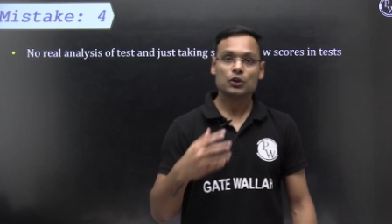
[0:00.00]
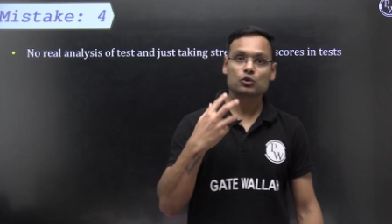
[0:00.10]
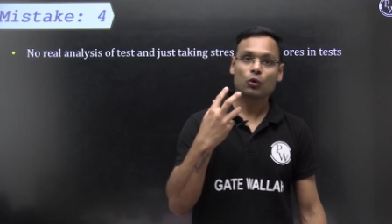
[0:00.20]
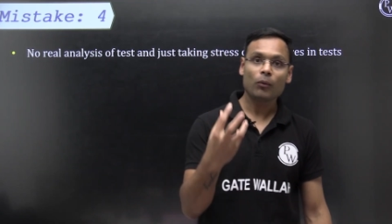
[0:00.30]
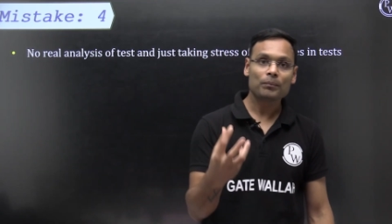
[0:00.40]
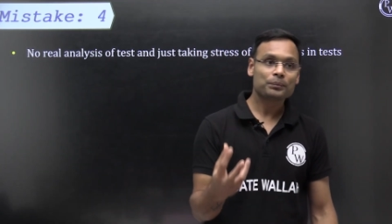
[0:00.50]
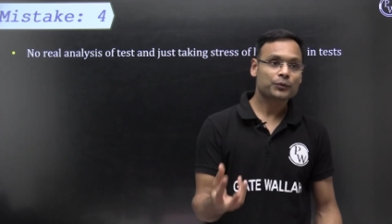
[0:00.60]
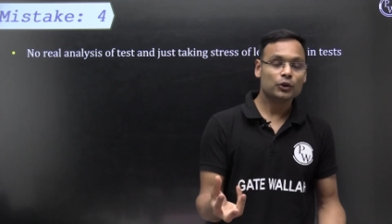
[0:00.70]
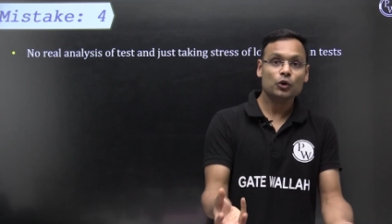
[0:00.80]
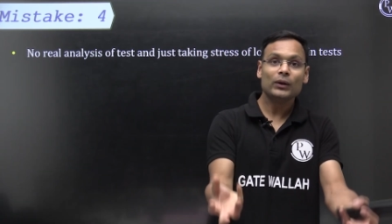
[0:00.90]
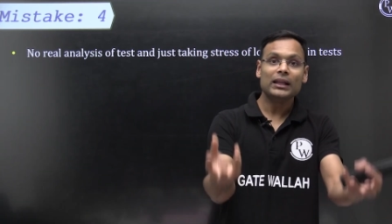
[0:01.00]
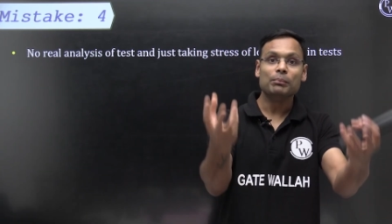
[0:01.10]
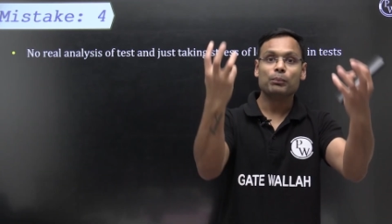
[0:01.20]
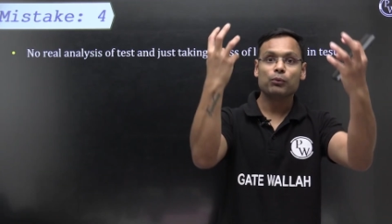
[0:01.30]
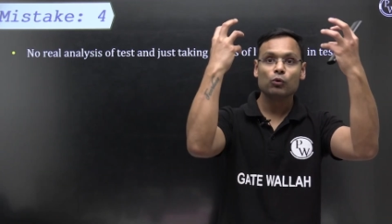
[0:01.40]
So you will
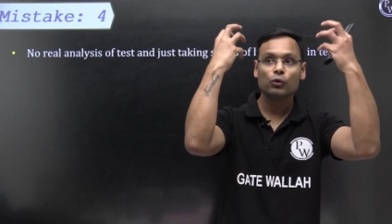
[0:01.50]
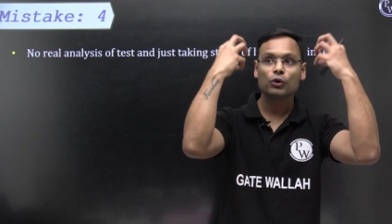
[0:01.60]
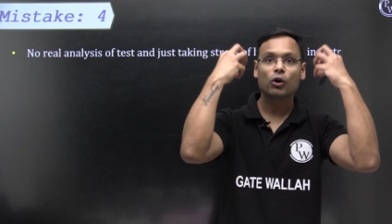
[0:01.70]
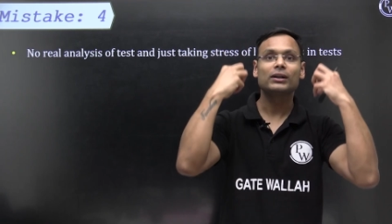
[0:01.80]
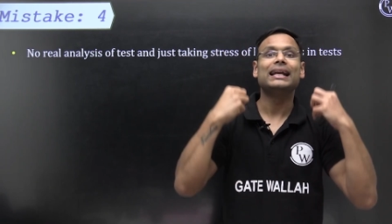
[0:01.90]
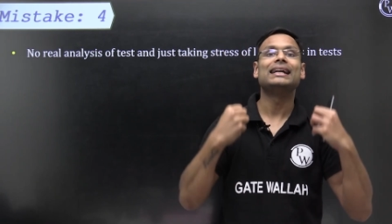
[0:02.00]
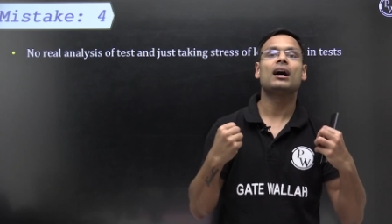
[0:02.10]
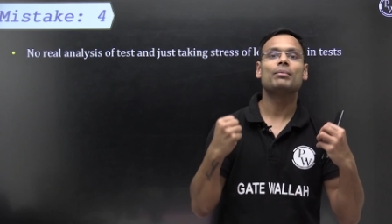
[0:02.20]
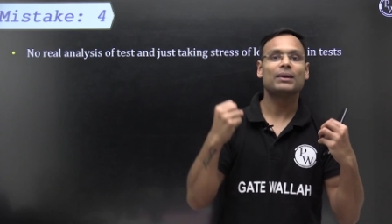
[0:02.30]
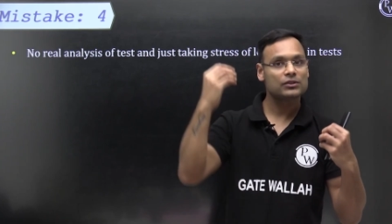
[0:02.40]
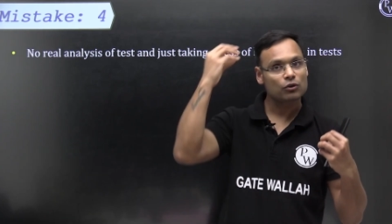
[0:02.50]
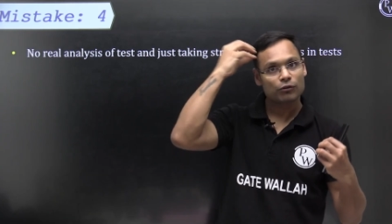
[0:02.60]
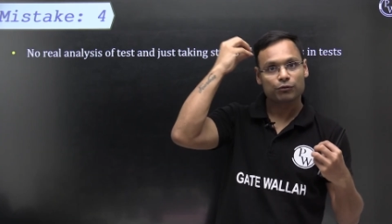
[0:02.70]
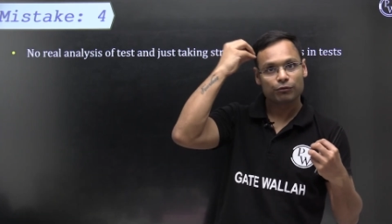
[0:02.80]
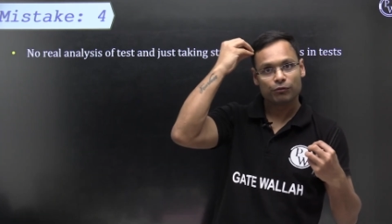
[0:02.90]
improve your database
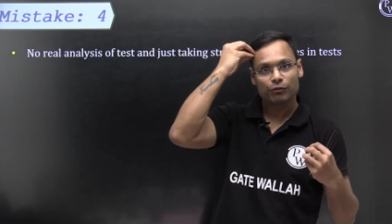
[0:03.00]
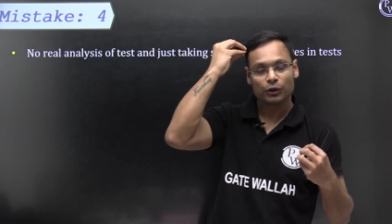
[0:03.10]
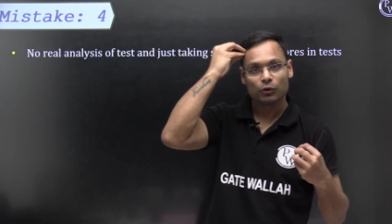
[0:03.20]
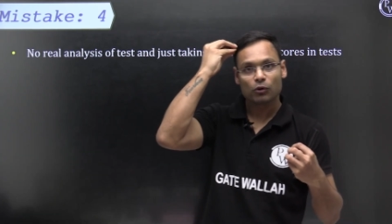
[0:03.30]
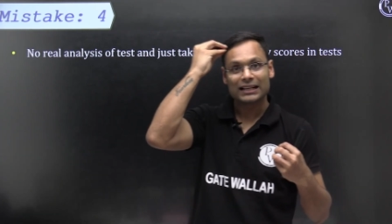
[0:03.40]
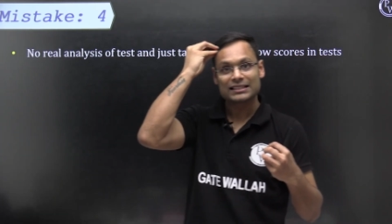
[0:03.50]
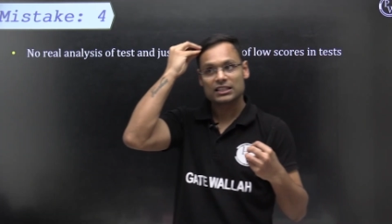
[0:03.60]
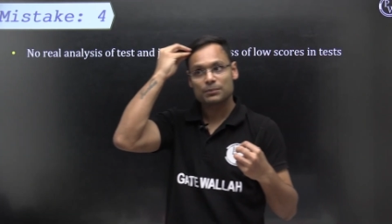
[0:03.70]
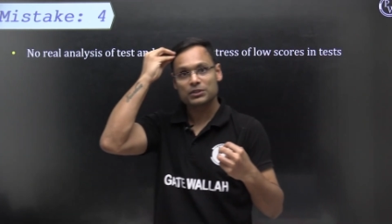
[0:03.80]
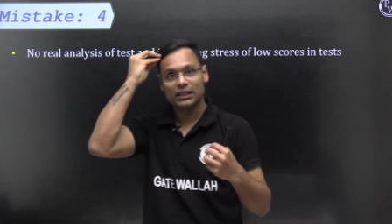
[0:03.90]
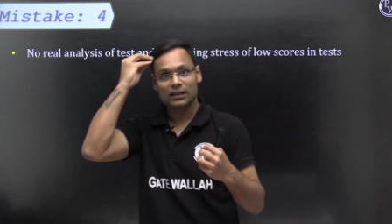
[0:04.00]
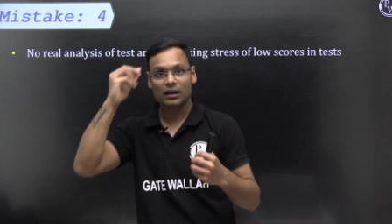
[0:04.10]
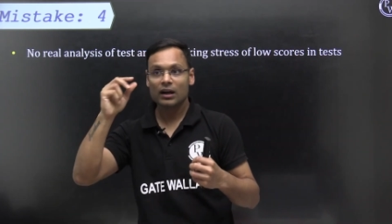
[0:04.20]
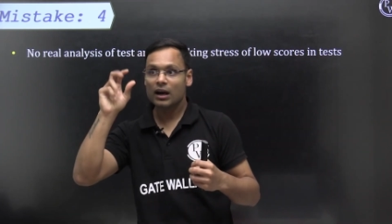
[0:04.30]
of, you know, concepts here